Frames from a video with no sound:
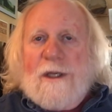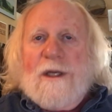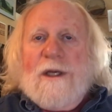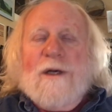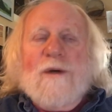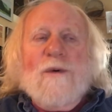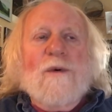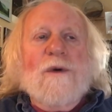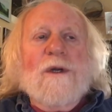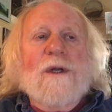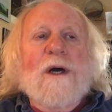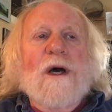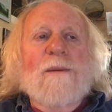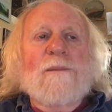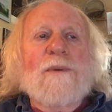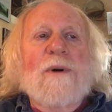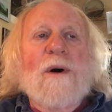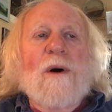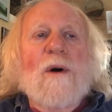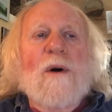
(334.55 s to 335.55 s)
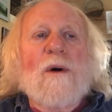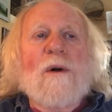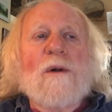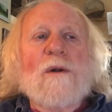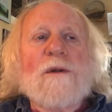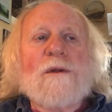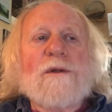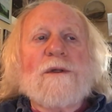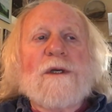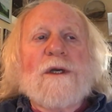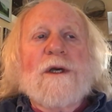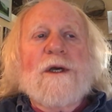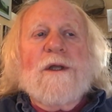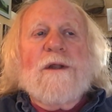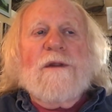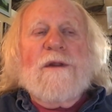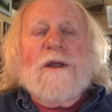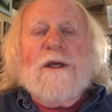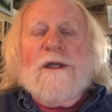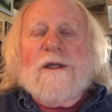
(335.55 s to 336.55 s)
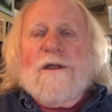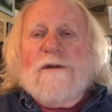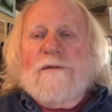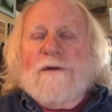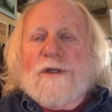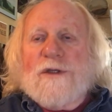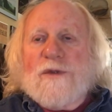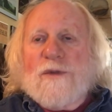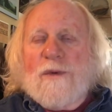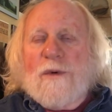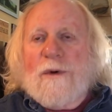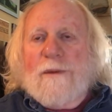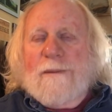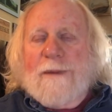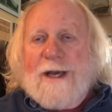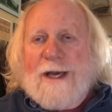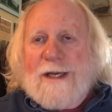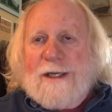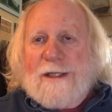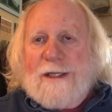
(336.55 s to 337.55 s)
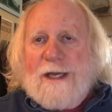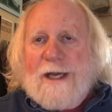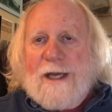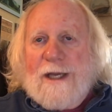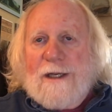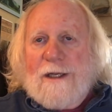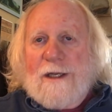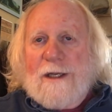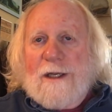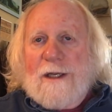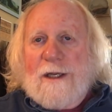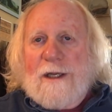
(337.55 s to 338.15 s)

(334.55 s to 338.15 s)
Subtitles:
it would uphold the individual mandate